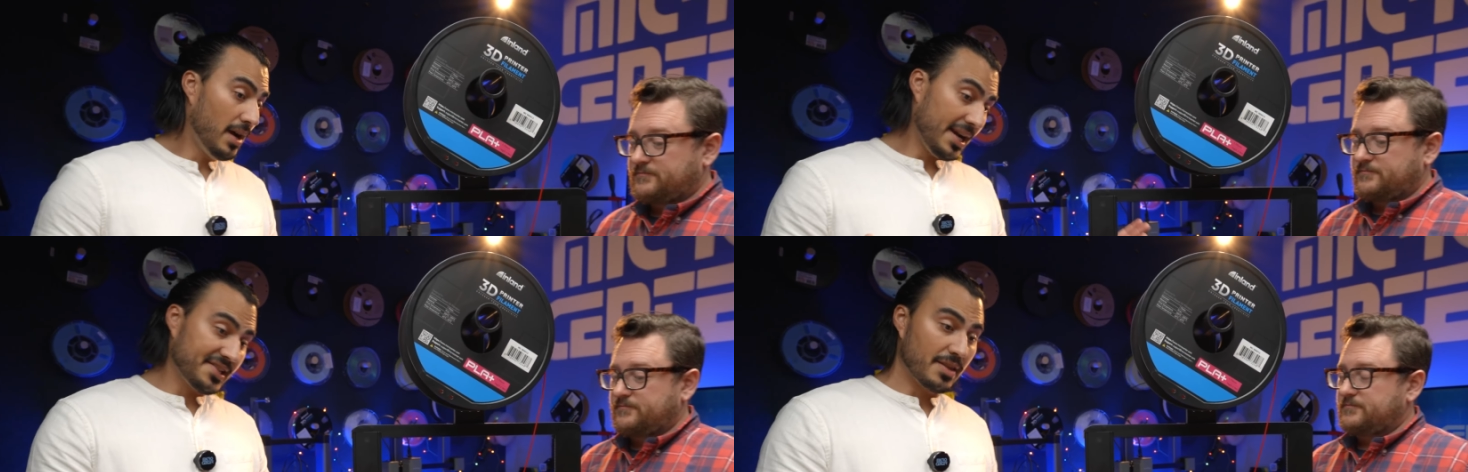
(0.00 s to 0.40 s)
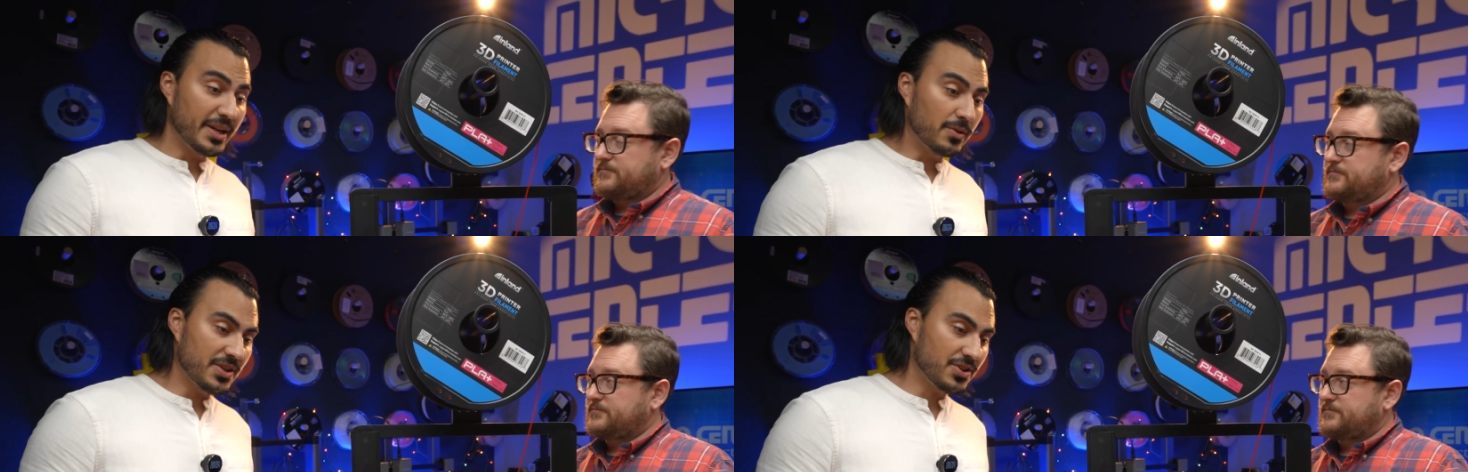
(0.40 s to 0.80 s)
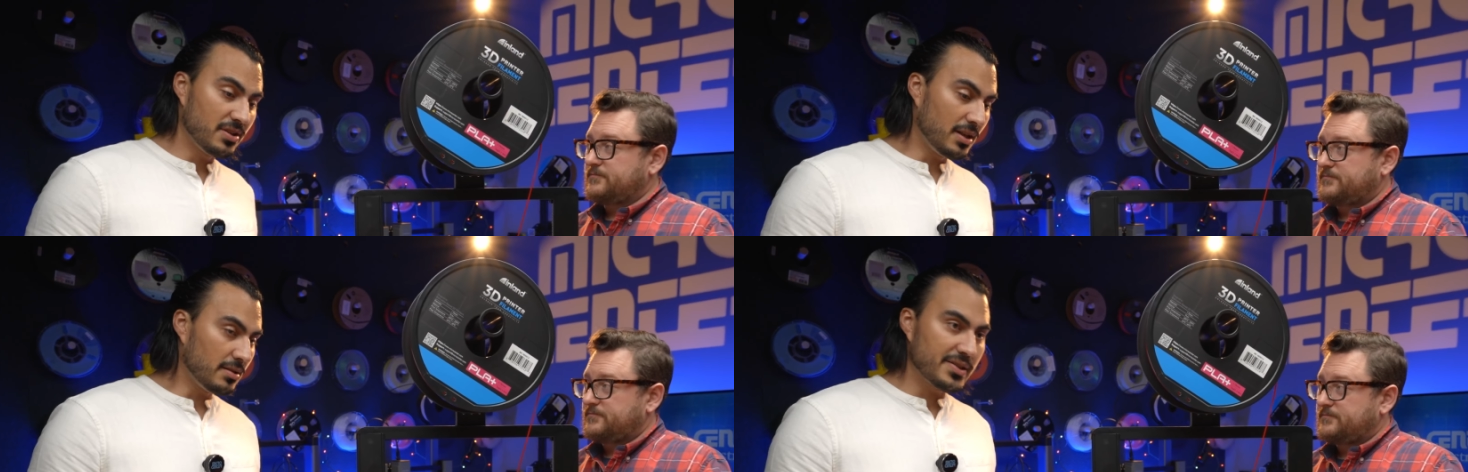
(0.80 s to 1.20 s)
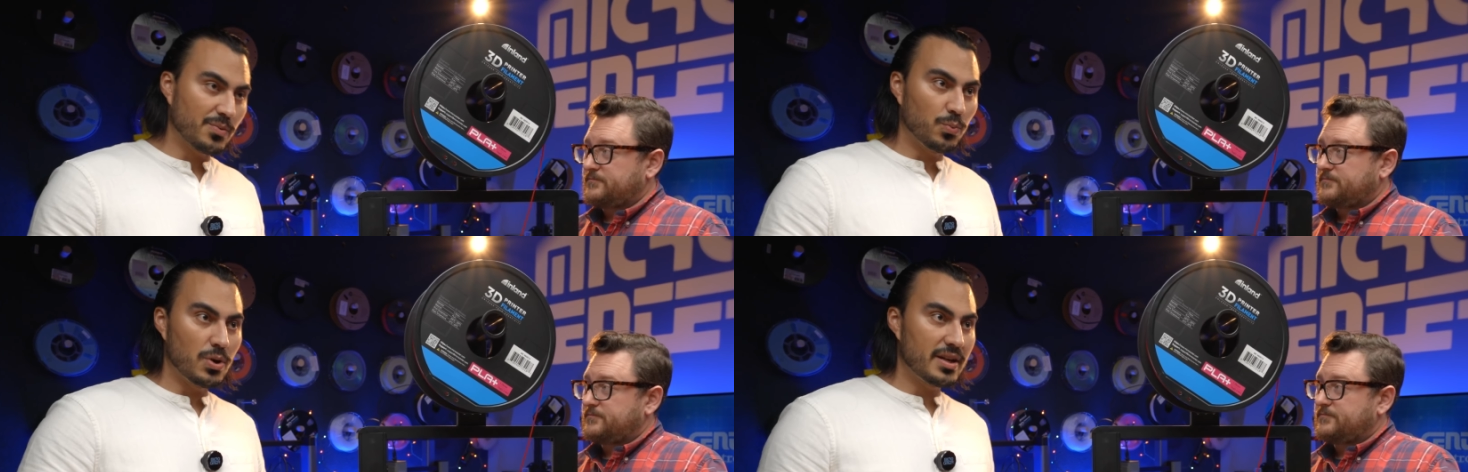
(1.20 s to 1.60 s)
Speaker 1: I guess the big question here
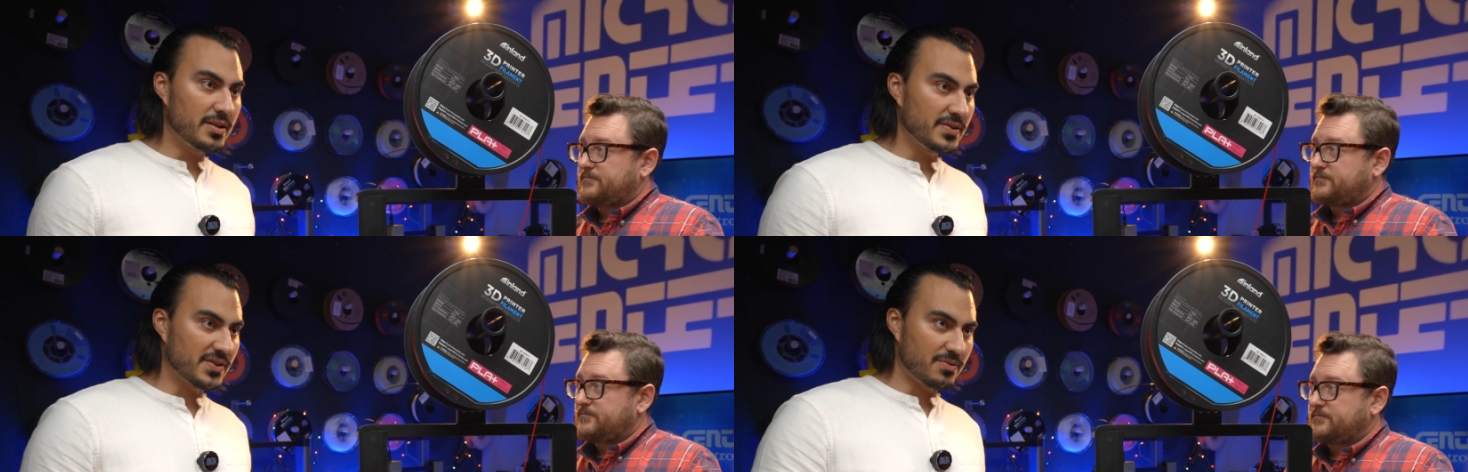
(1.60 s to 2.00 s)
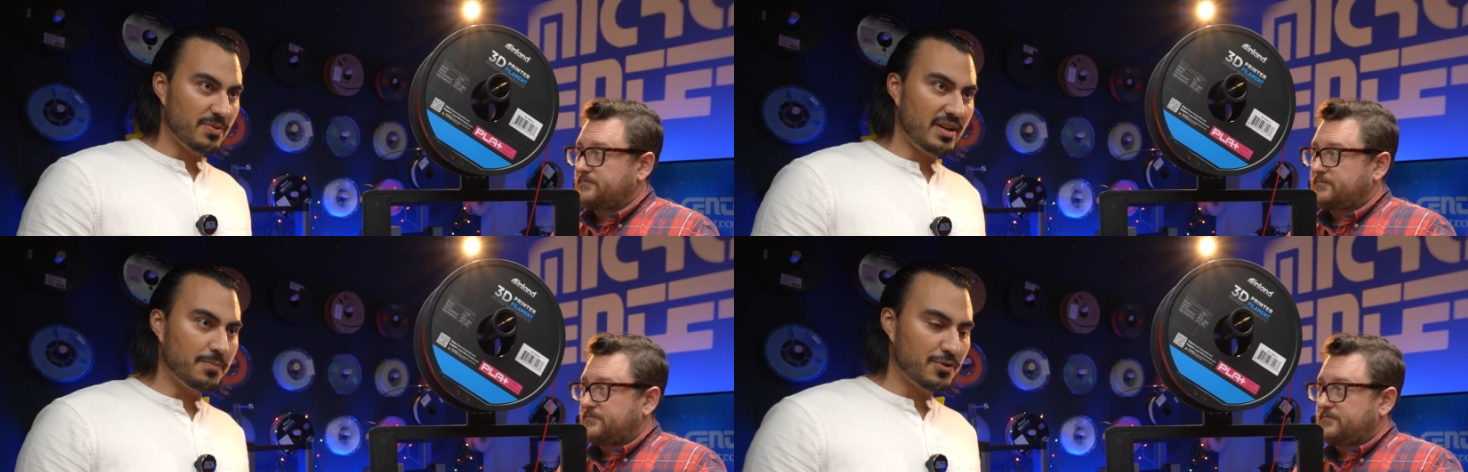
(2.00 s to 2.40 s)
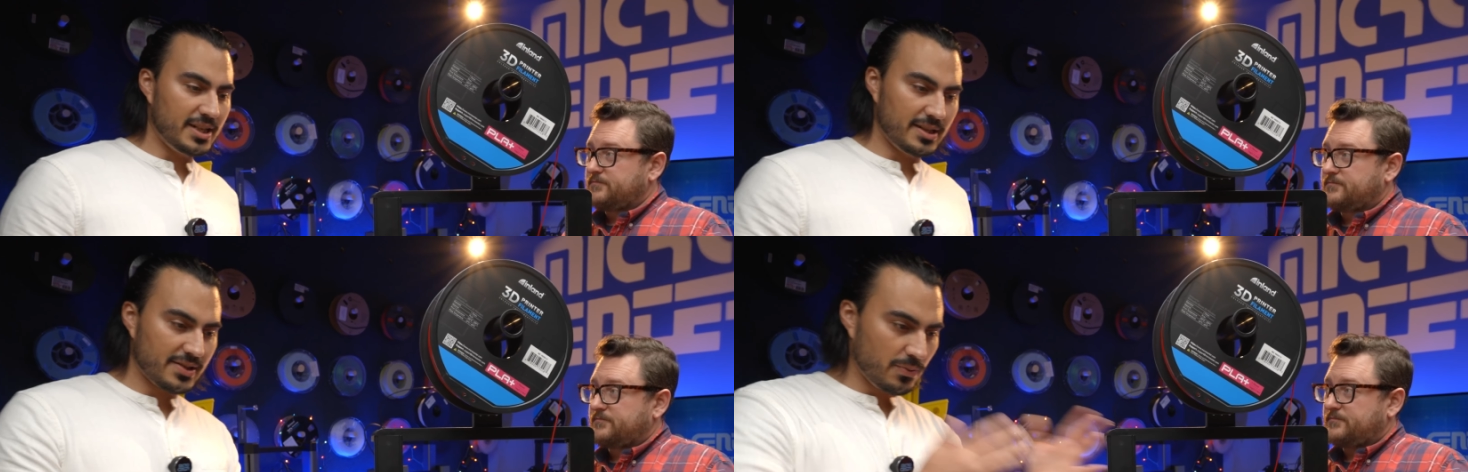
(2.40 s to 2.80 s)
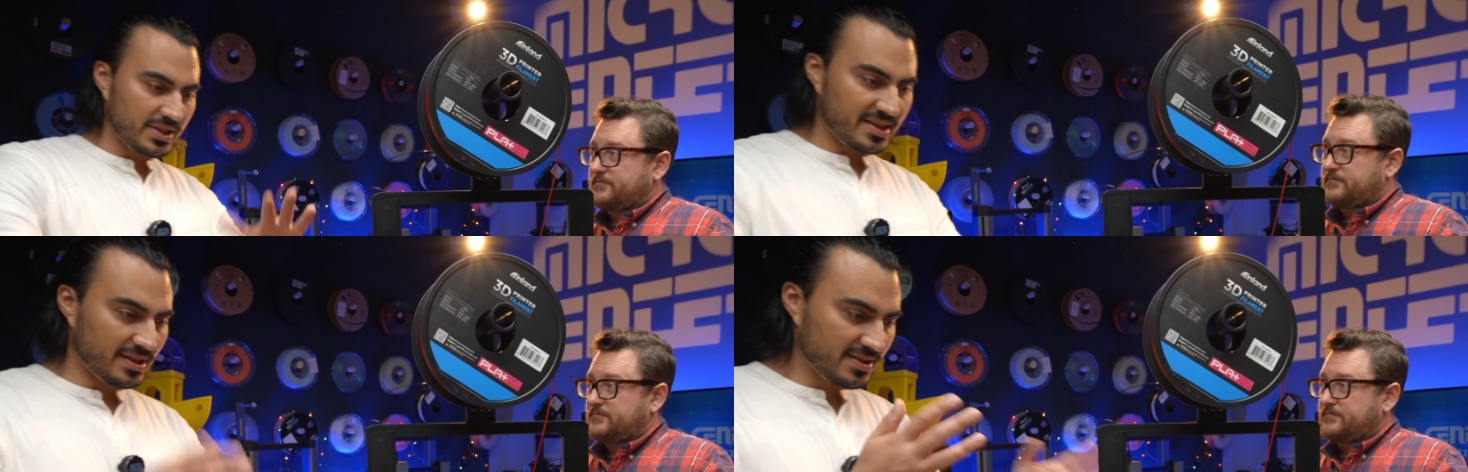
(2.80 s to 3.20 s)
is, what is three D printing? So
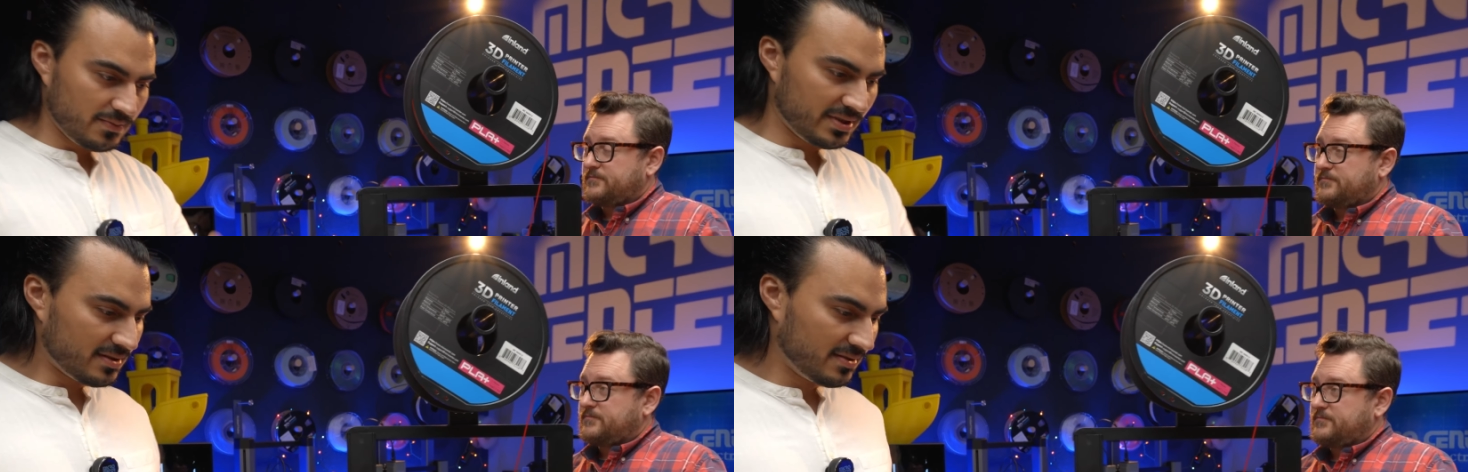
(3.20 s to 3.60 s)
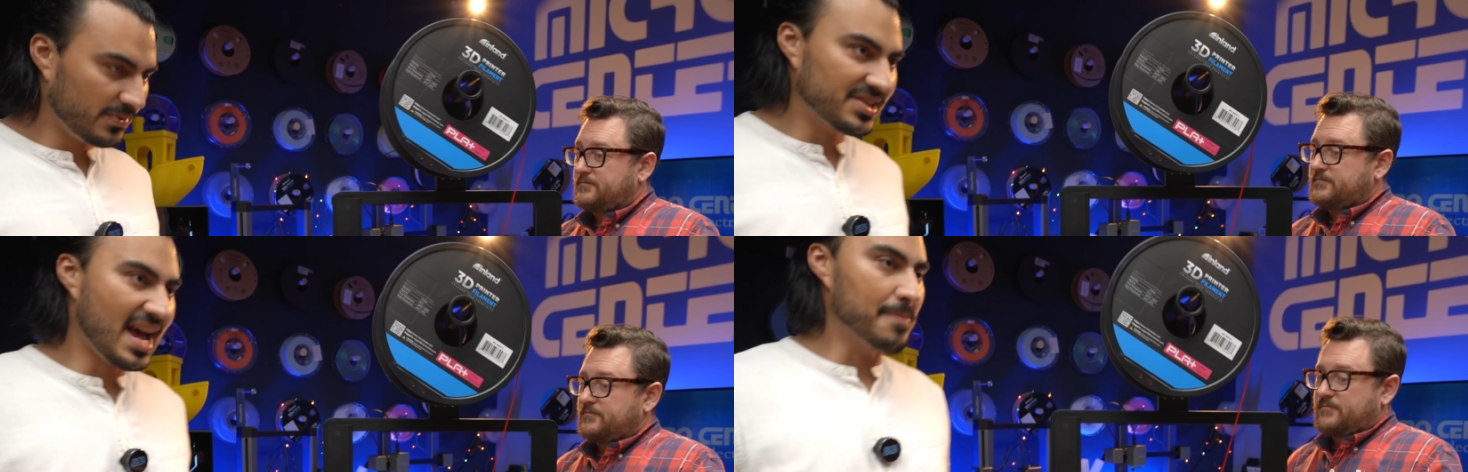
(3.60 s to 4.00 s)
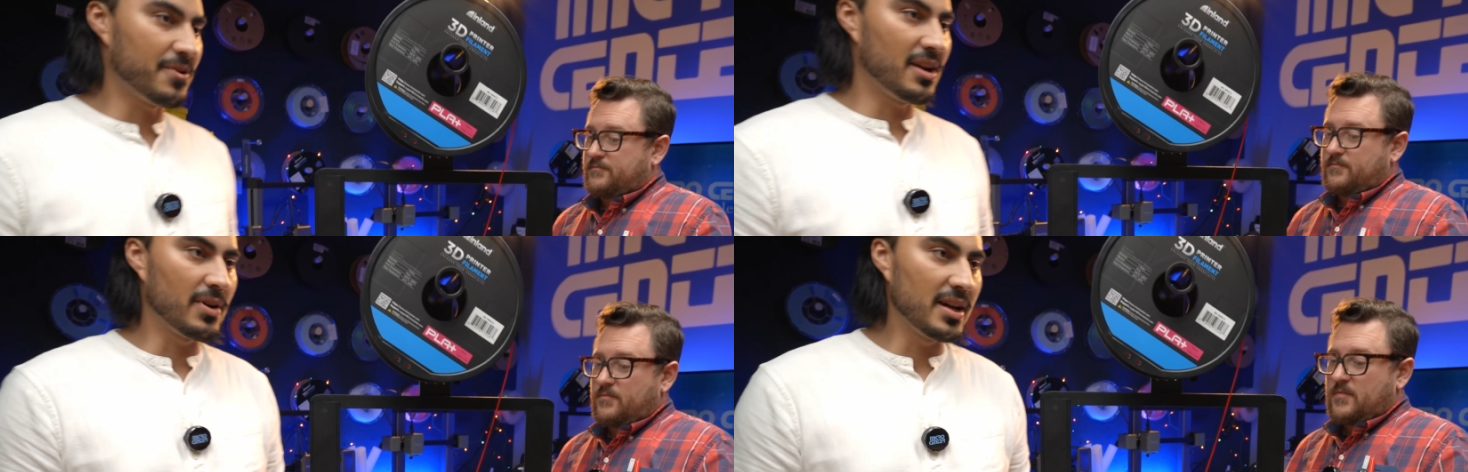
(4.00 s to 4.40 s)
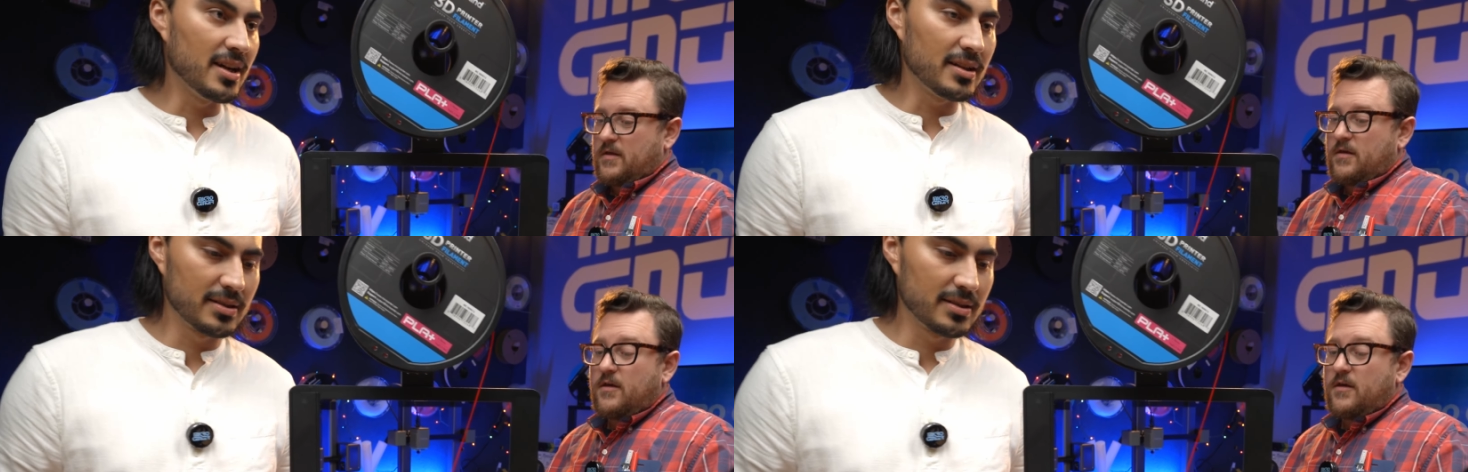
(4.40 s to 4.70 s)
what's this? What's what's happening right here?